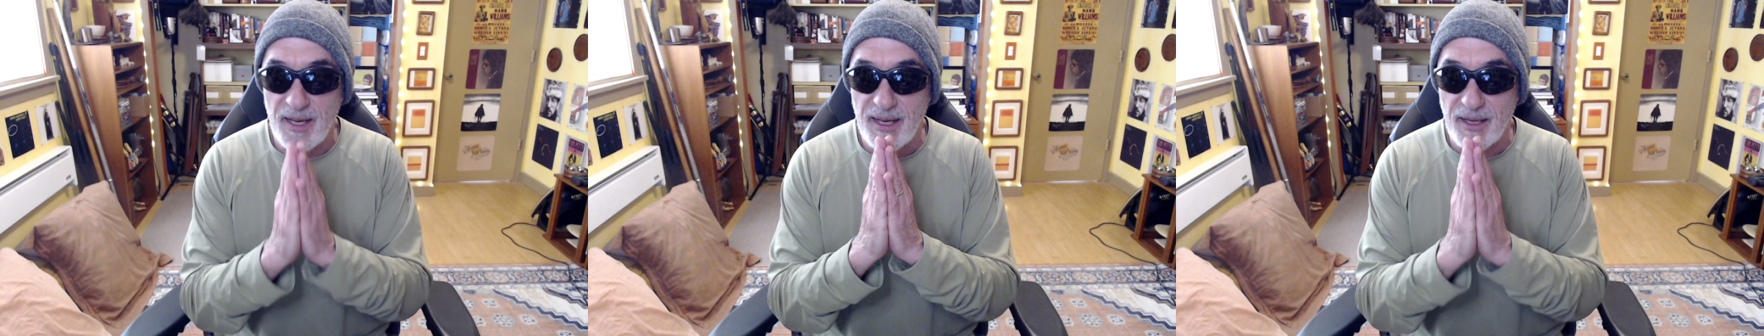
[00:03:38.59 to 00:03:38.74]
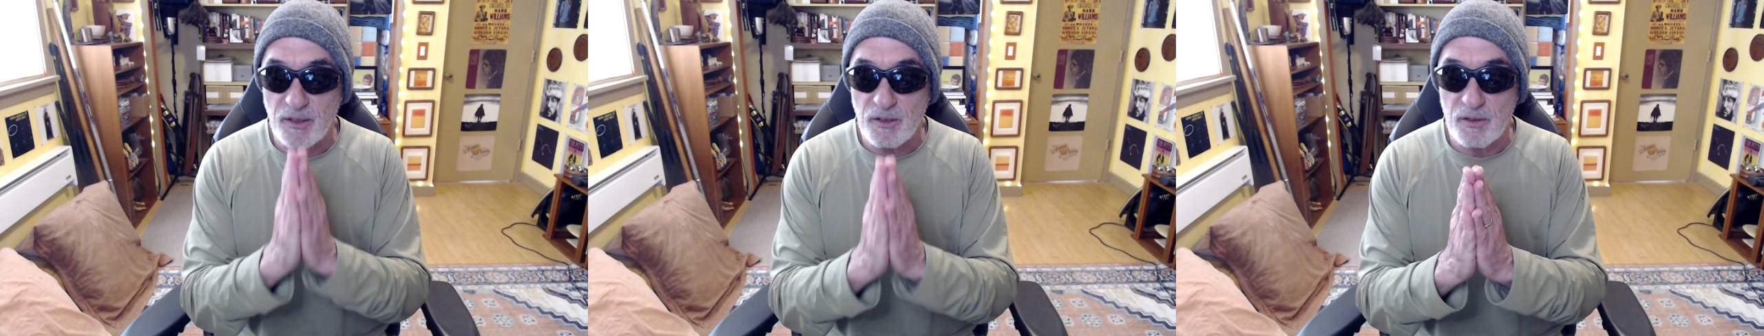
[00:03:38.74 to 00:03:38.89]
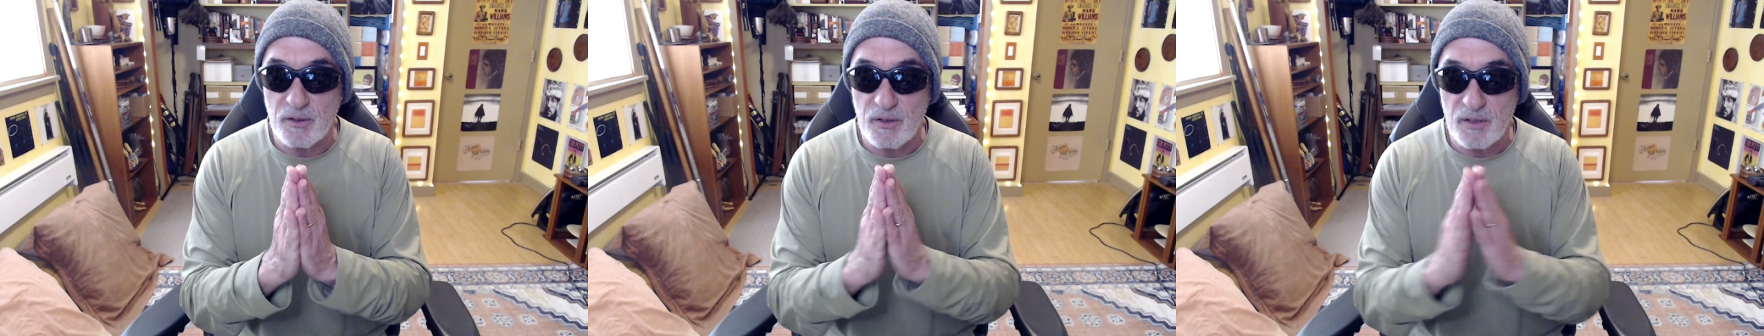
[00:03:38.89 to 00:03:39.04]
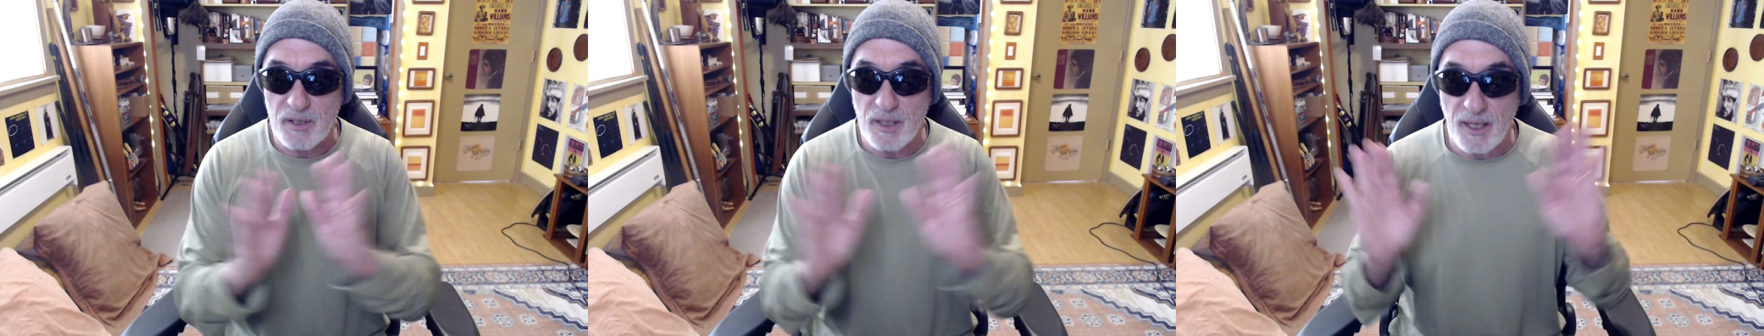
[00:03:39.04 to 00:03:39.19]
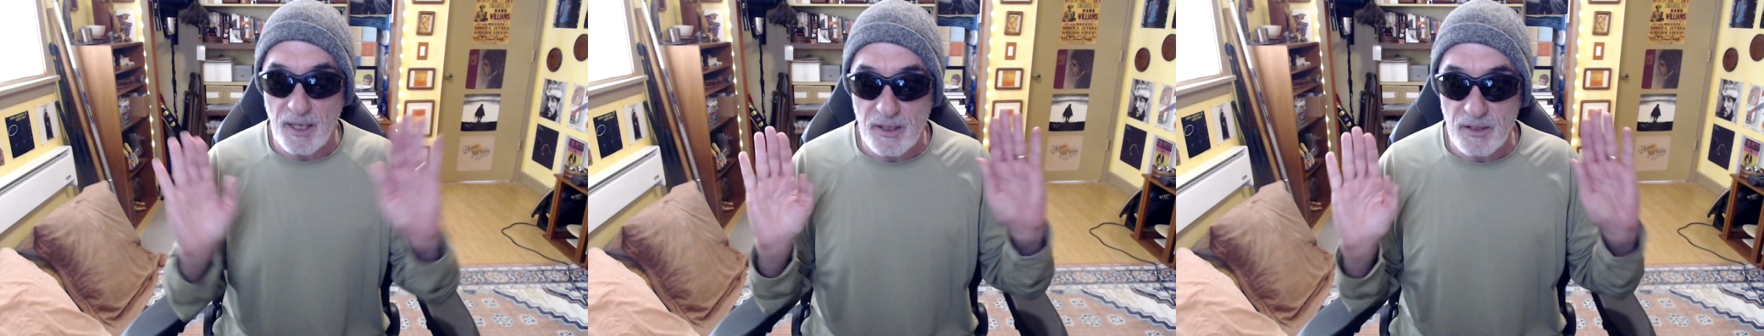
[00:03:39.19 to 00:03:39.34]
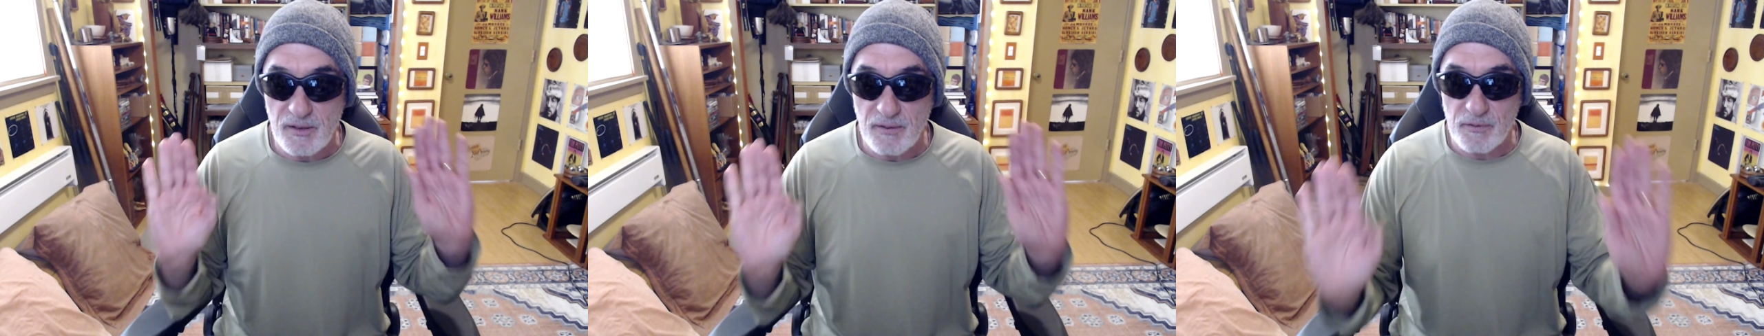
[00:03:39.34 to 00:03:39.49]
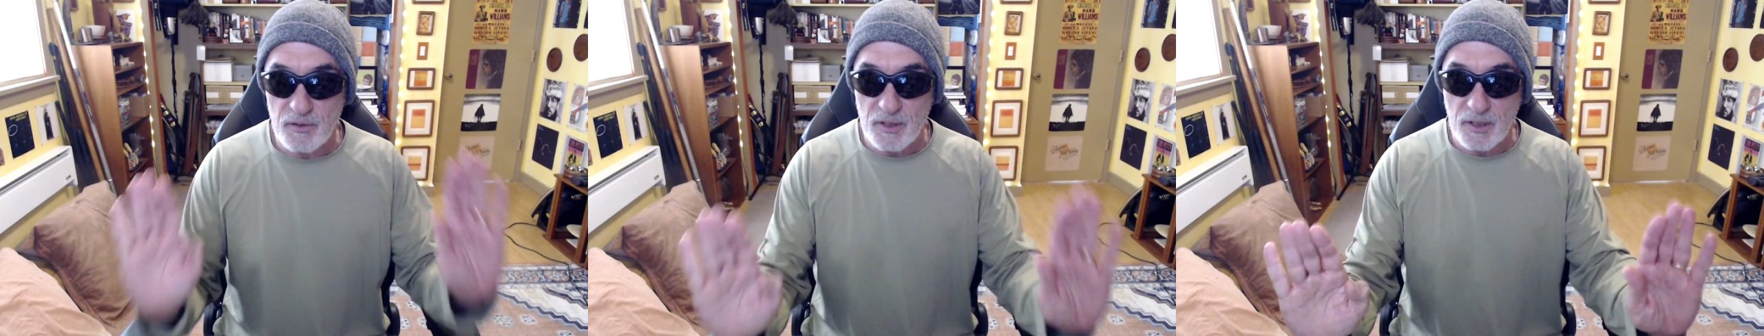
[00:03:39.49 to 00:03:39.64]

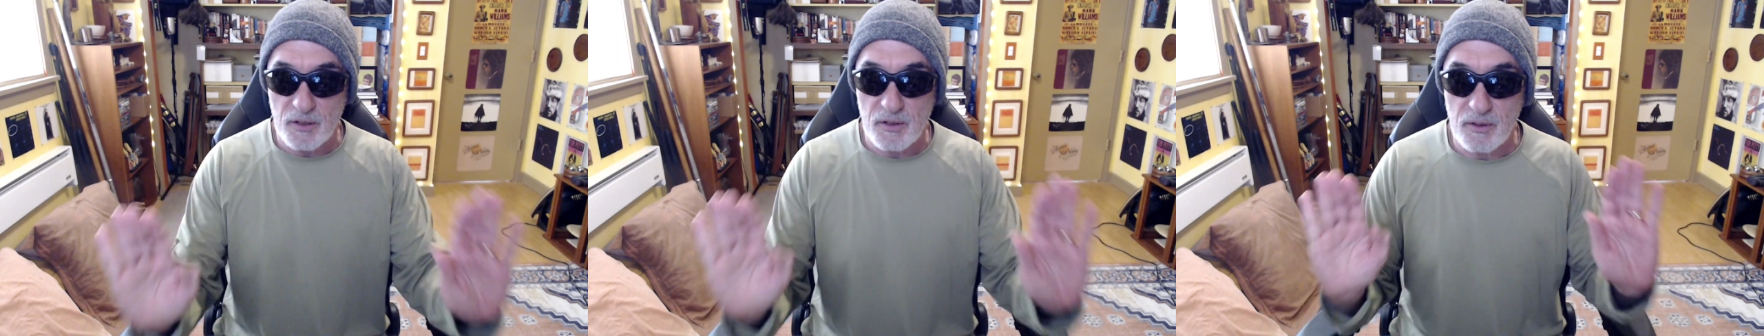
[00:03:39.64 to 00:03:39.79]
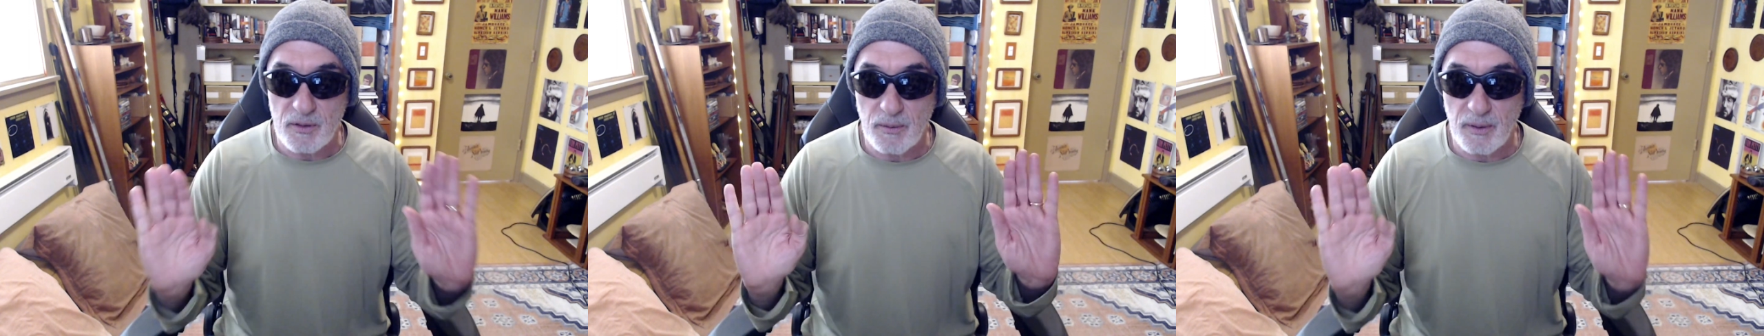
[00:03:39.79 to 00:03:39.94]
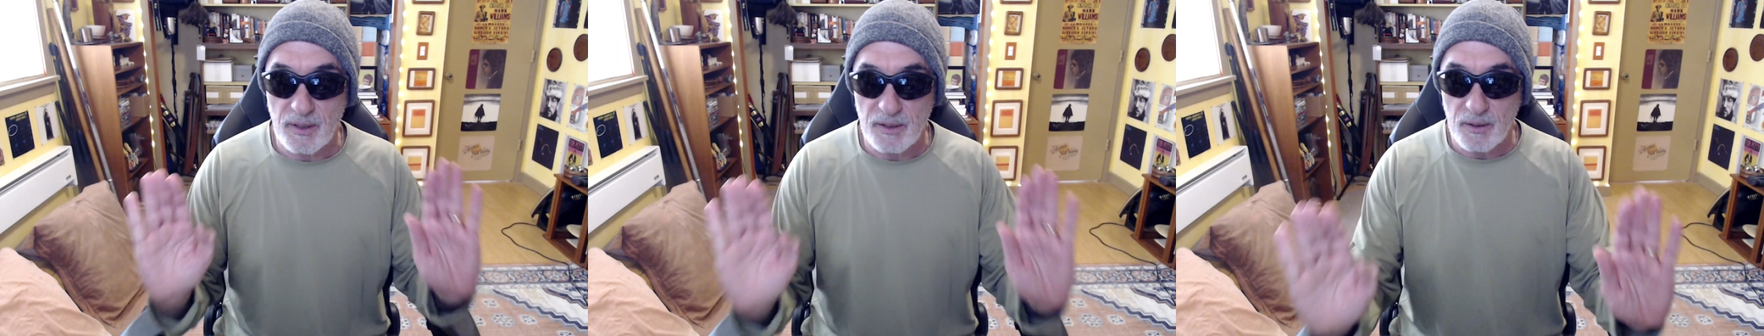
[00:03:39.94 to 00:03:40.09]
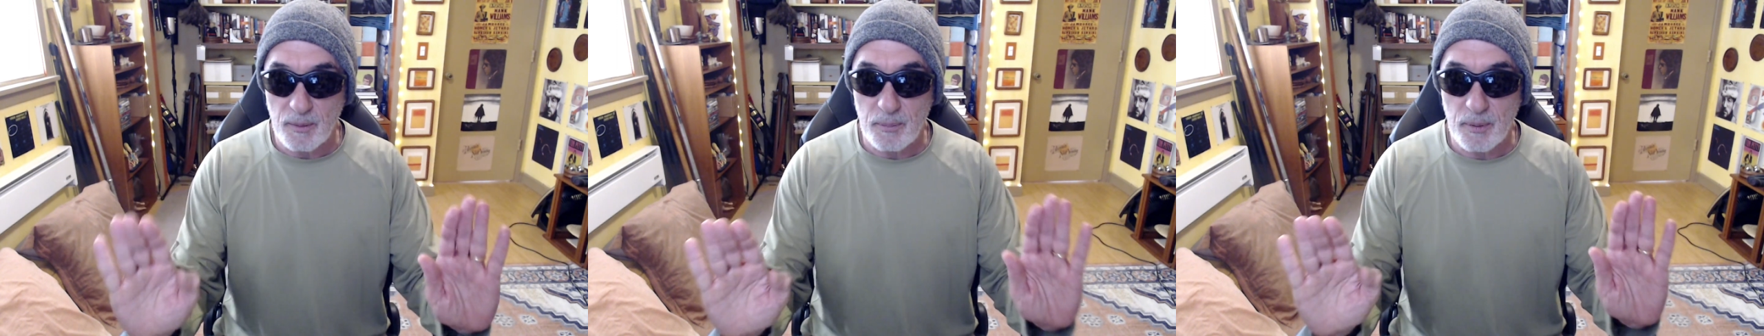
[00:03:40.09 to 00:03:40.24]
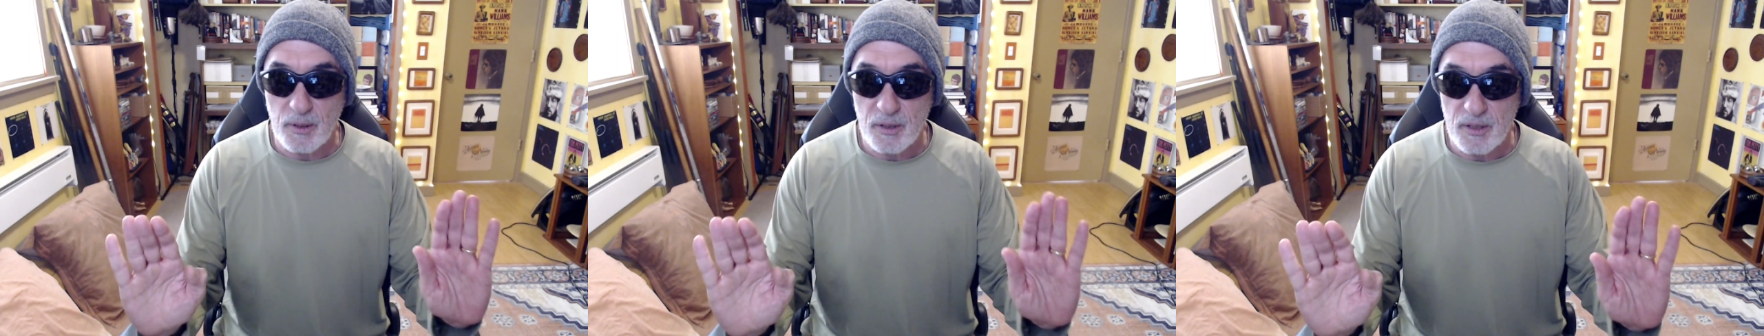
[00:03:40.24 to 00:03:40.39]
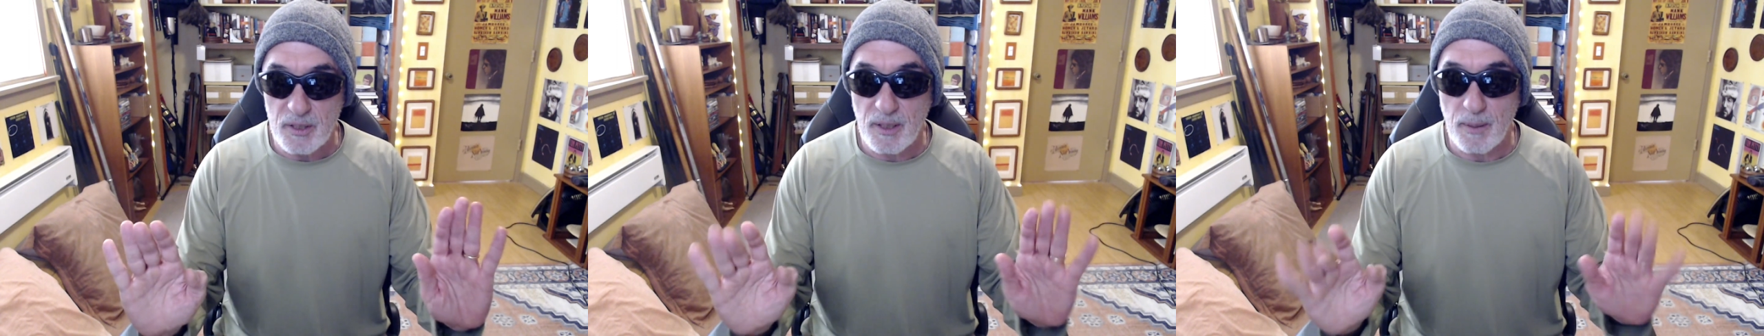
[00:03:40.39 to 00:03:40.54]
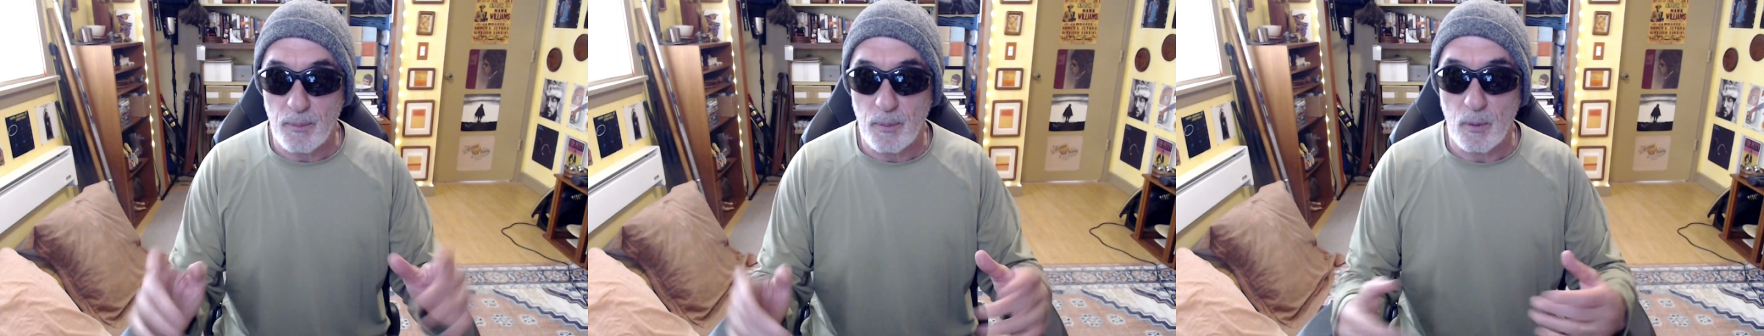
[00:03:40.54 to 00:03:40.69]
exercise of just doing the push-up